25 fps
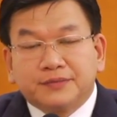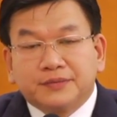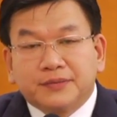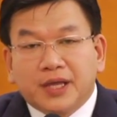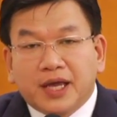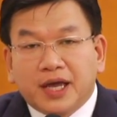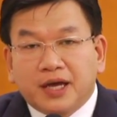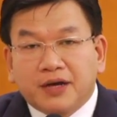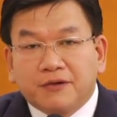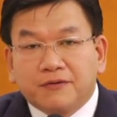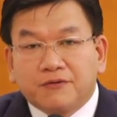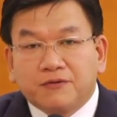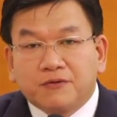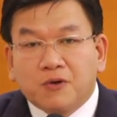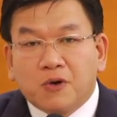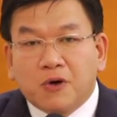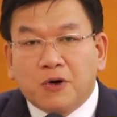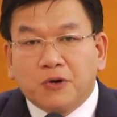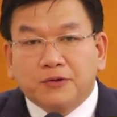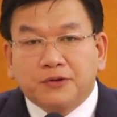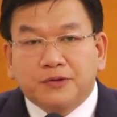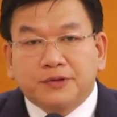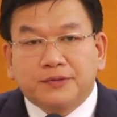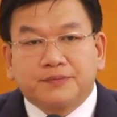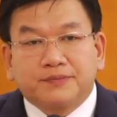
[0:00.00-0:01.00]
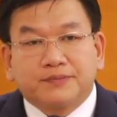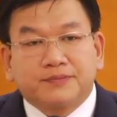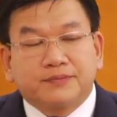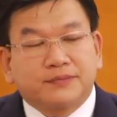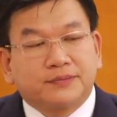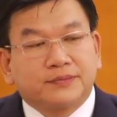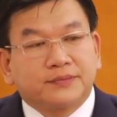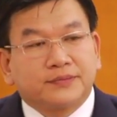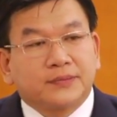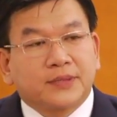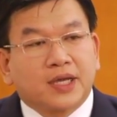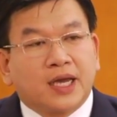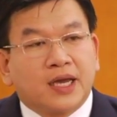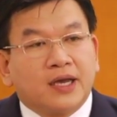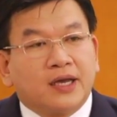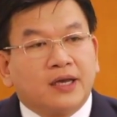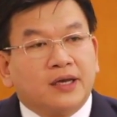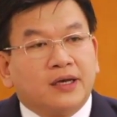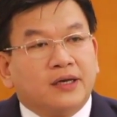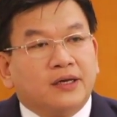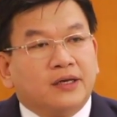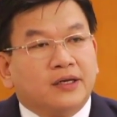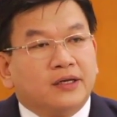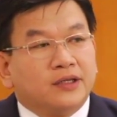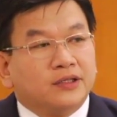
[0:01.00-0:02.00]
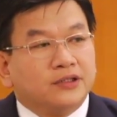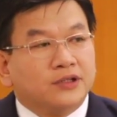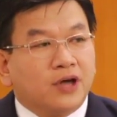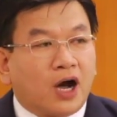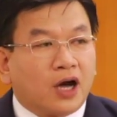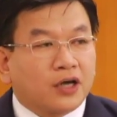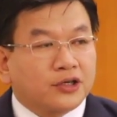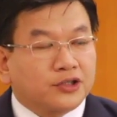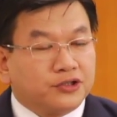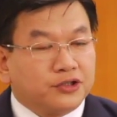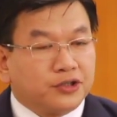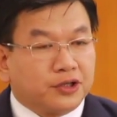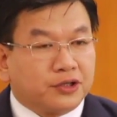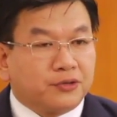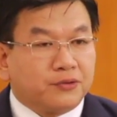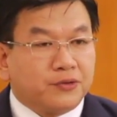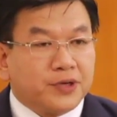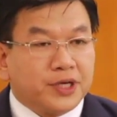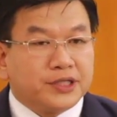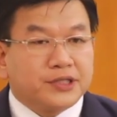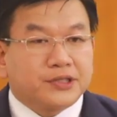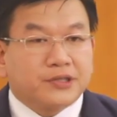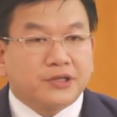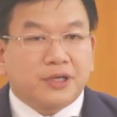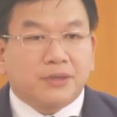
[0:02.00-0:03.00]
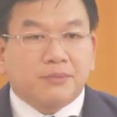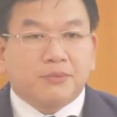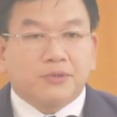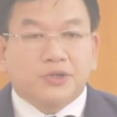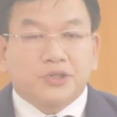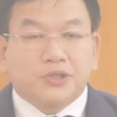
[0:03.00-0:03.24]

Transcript: End of quote. Doctrinal reason number